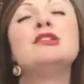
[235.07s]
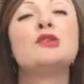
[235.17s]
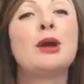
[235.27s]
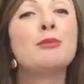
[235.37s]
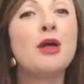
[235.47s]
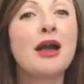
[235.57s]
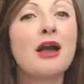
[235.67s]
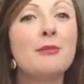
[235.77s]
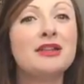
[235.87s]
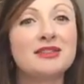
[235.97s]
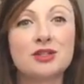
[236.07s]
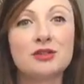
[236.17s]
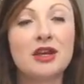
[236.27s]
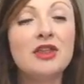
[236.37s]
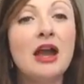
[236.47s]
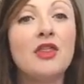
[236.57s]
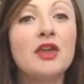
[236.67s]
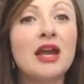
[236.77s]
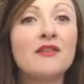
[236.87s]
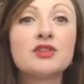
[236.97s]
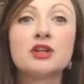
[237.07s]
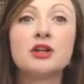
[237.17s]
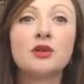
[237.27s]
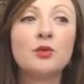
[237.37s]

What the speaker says: So I block out my schedule like that. Then after